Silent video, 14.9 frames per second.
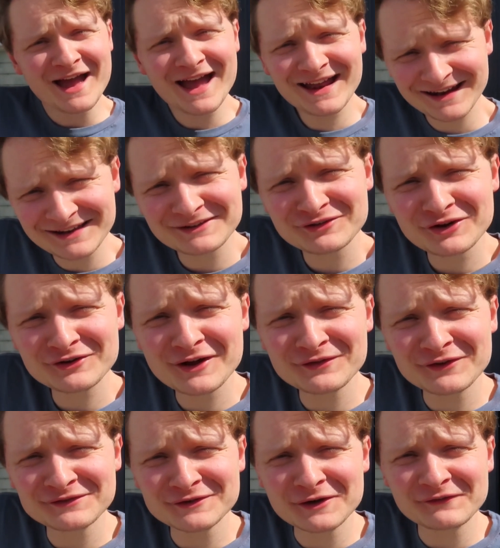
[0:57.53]
And turn on
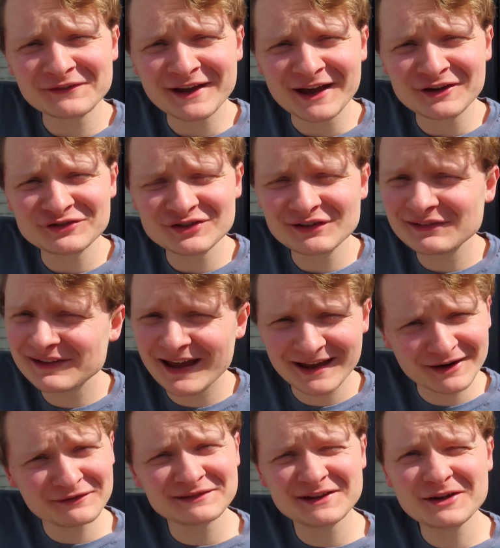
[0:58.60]
those notifications,
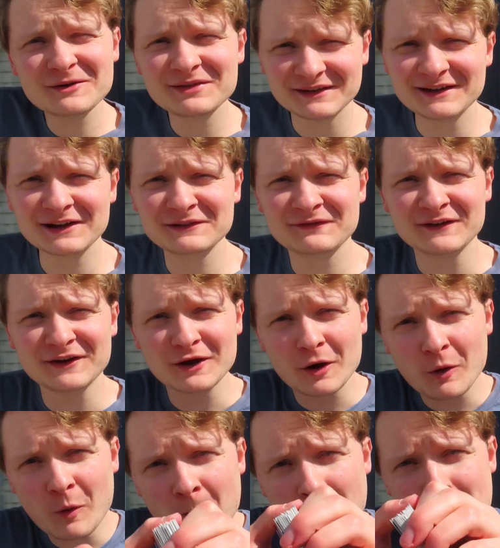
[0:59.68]
and I'll see you in the next
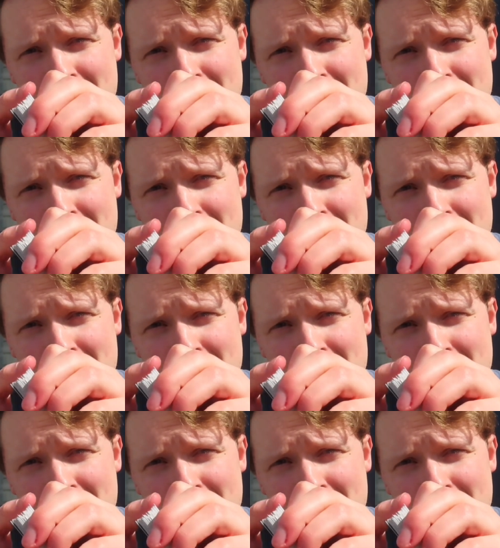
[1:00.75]
video.